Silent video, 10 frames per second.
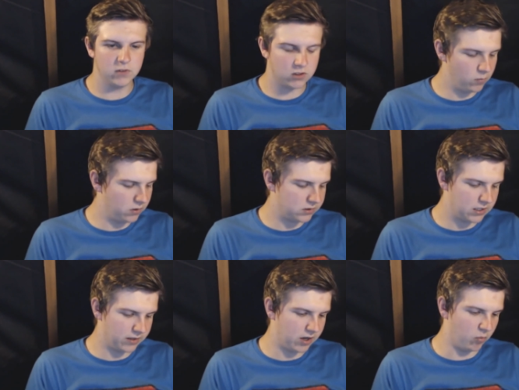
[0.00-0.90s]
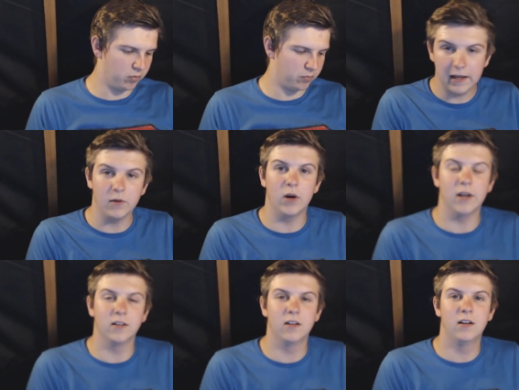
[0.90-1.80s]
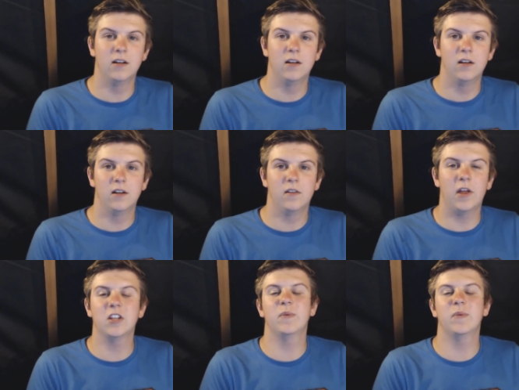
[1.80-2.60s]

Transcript: Someone send help. Anyway, that